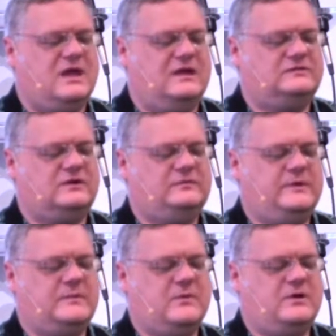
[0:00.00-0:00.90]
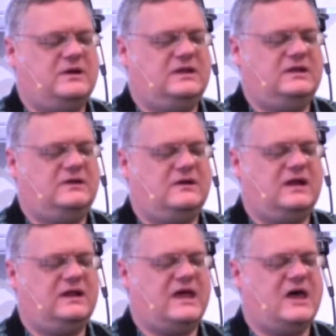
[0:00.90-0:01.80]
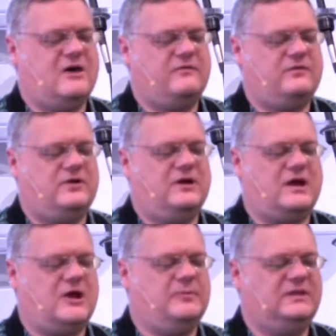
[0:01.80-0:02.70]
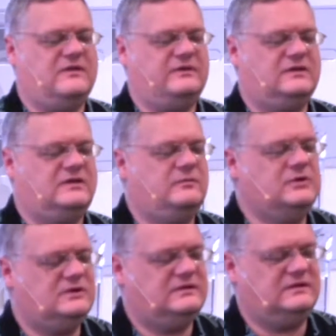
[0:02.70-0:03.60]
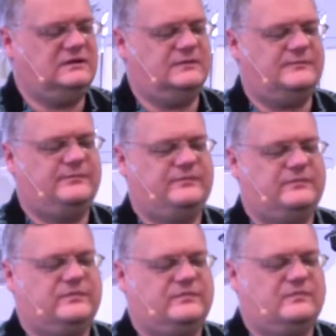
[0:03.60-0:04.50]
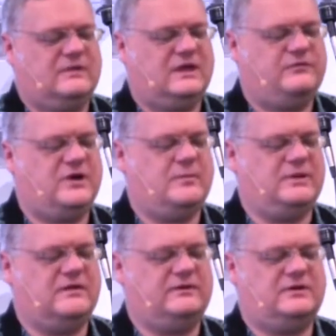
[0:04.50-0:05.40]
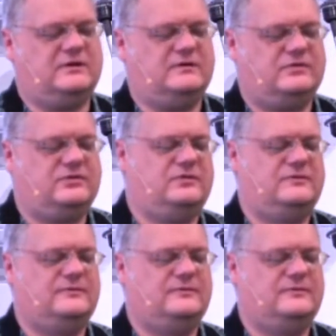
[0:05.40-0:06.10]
And so I speak my word here and now for our beloved community and for our beloved earth.